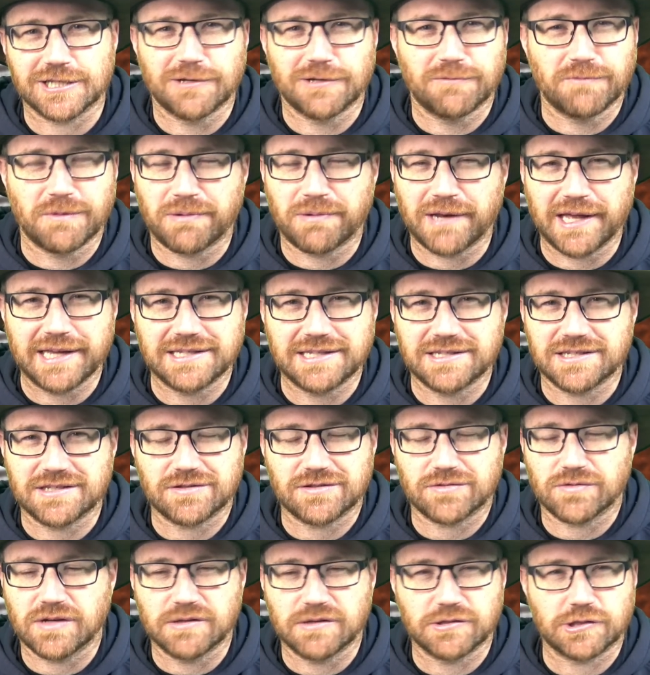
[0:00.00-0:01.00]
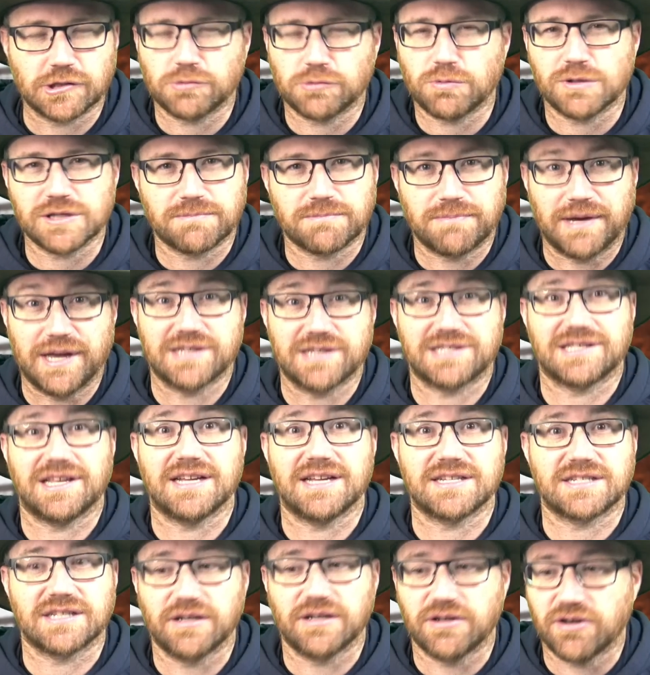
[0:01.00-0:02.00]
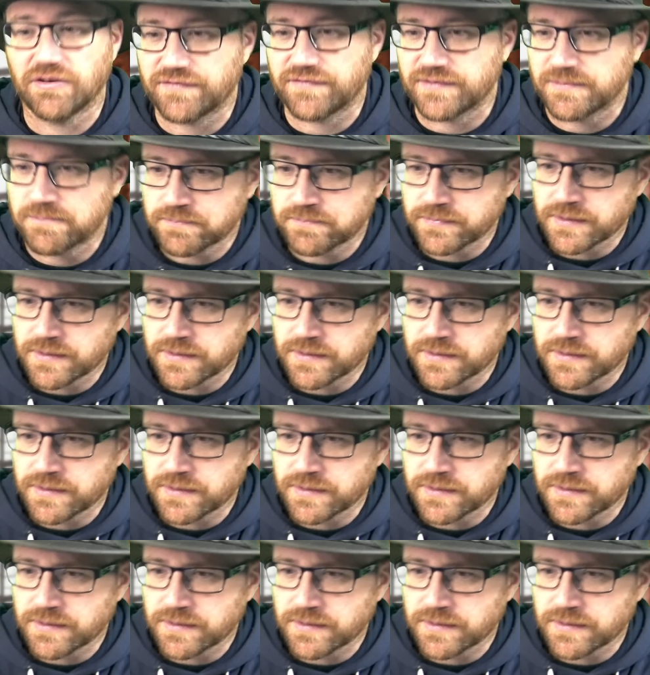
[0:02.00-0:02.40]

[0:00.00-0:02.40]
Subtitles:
number plate. It just wasn't personalised enough.